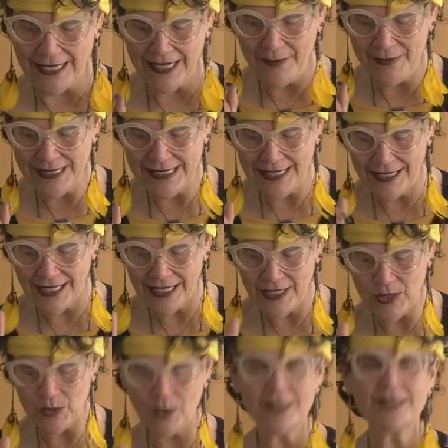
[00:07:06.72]

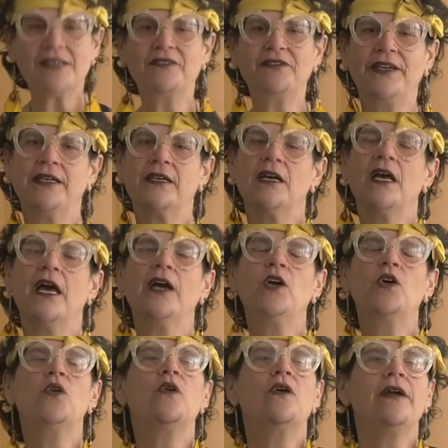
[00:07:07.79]
a
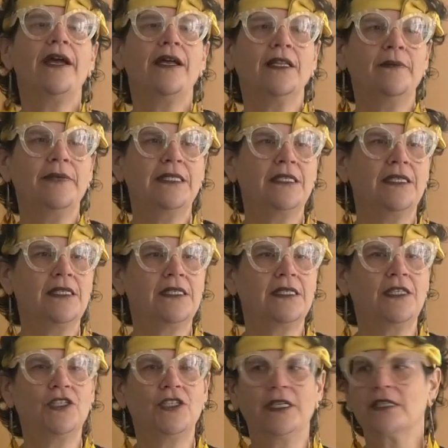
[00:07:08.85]
core element in his
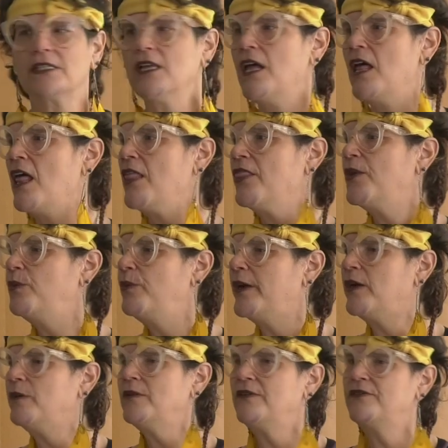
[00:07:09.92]
teachings, the
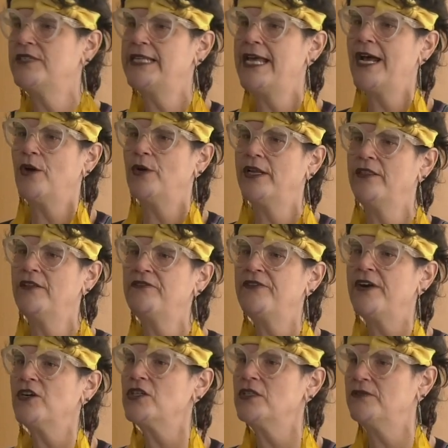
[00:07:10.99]
realm of doubt and the
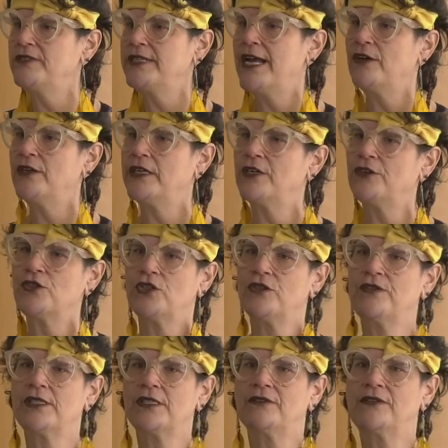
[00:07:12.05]
function of doubt in our
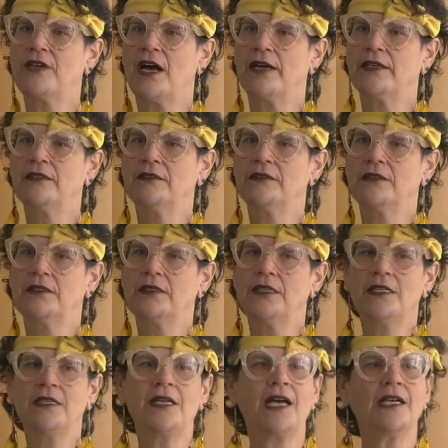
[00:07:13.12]
service of God.
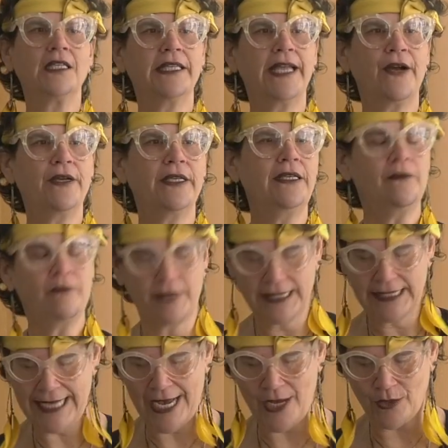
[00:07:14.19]
Not clarity,
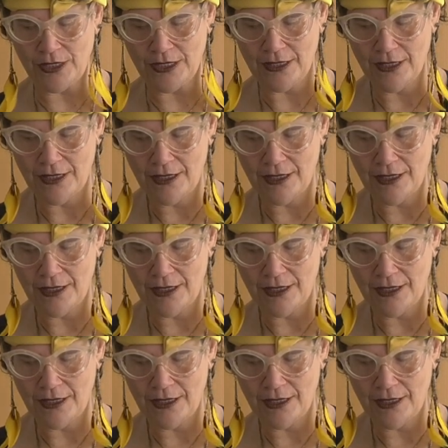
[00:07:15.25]
but doubt.